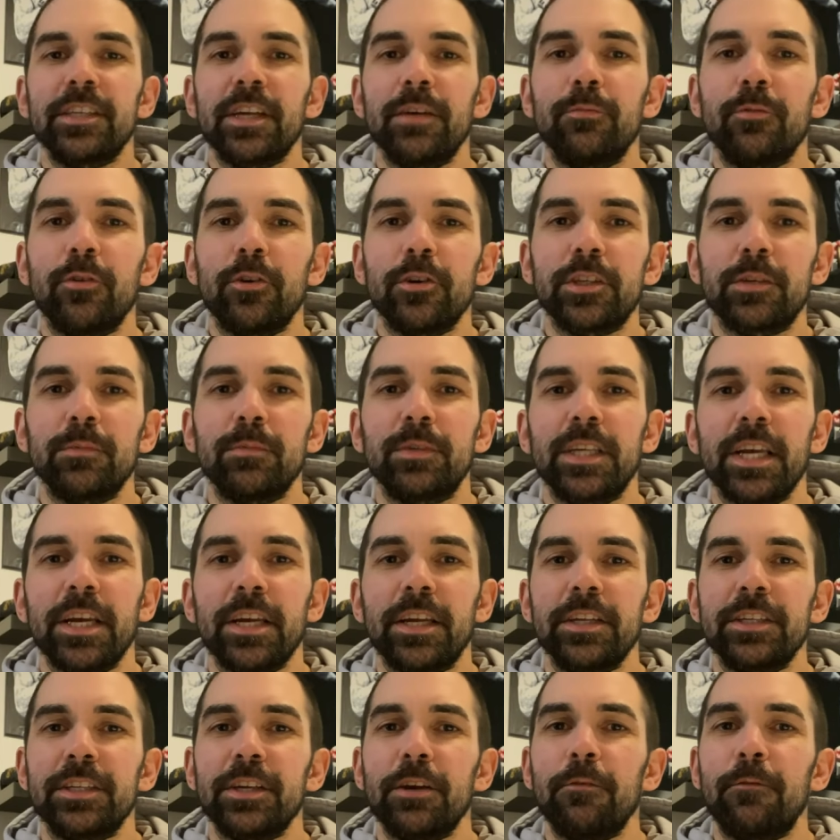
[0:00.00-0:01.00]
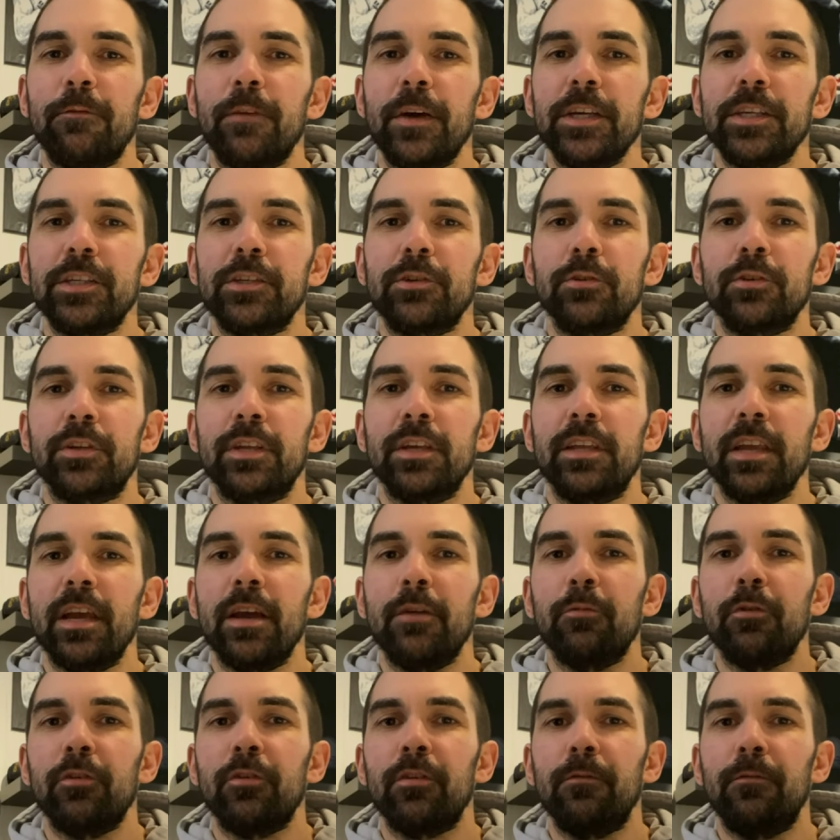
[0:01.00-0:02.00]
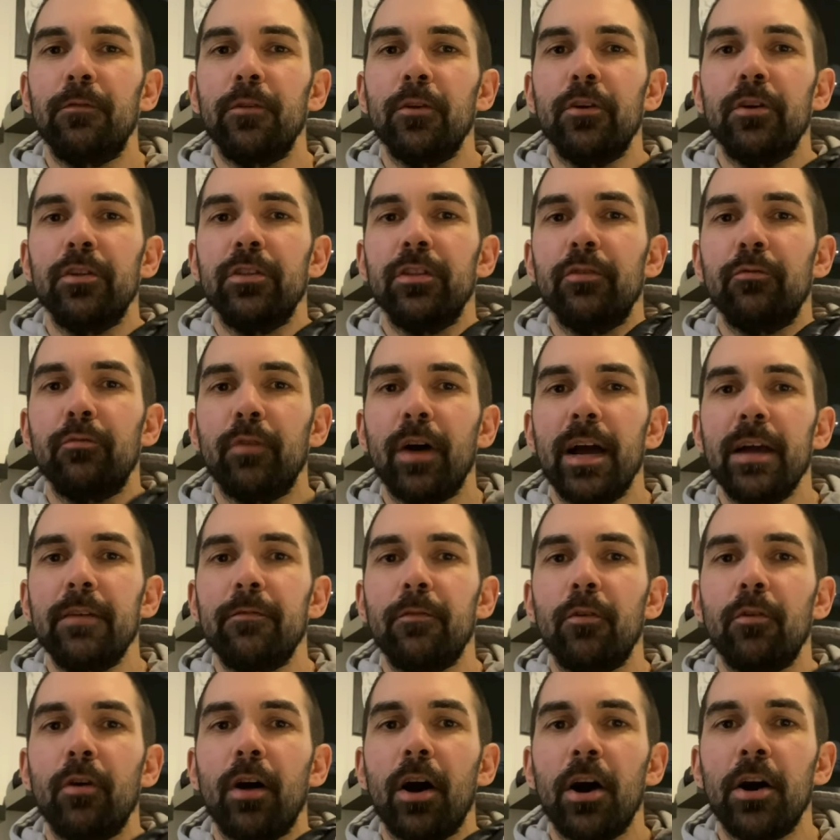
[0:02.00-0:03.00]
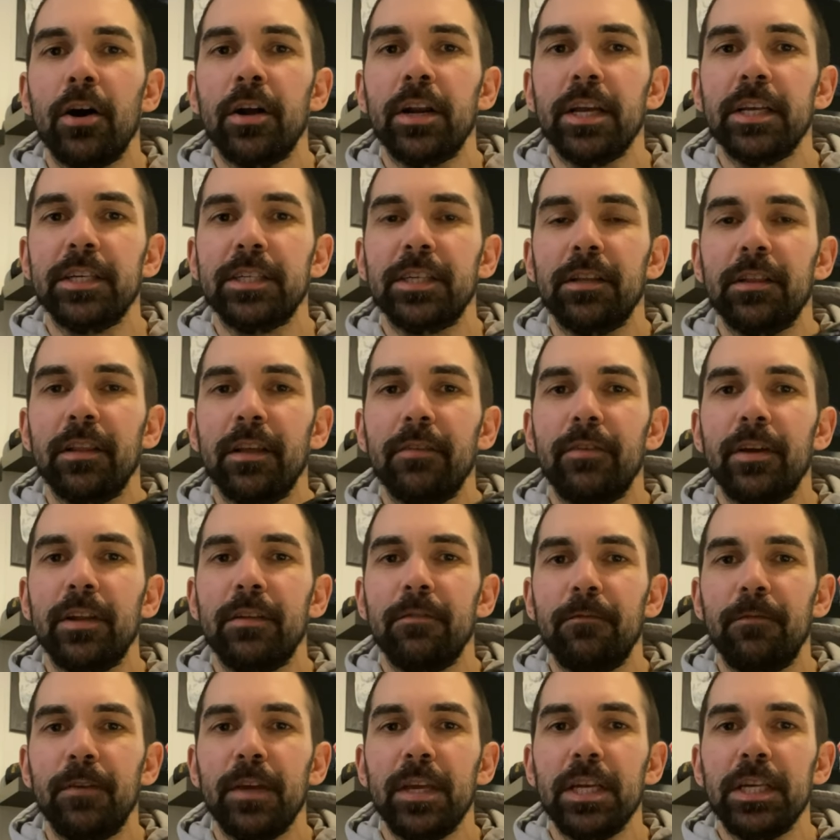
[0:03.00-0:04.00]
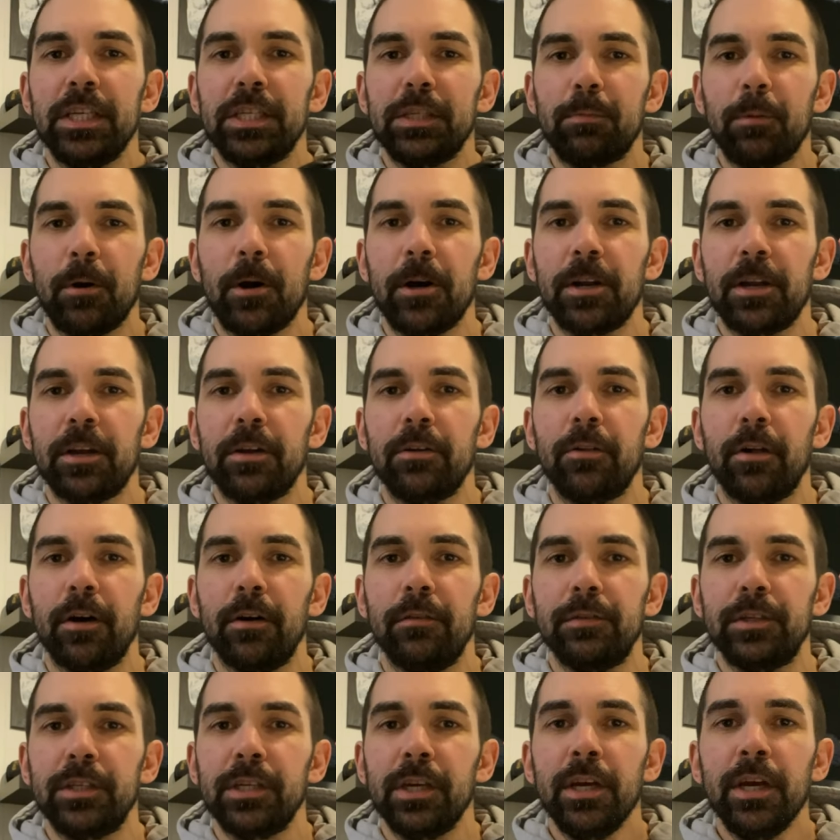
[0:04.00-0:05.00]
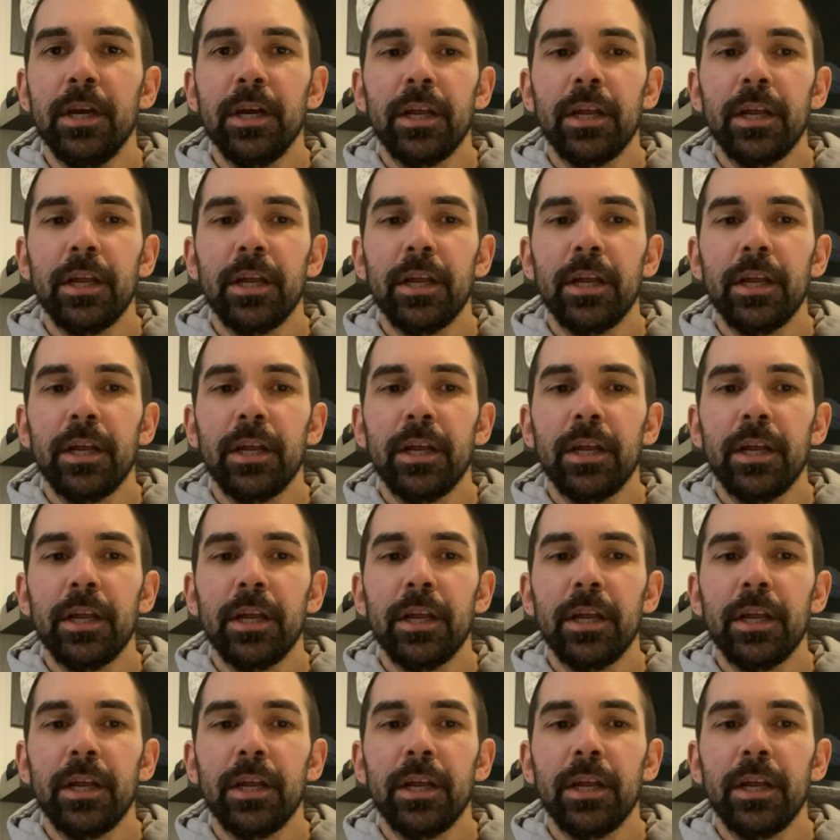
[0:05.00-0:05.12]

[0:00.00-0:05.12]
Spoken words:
I'm Ross from Seconds Out Fight Store. Today we're reviewing the Rival RS11V Sparring Gloves.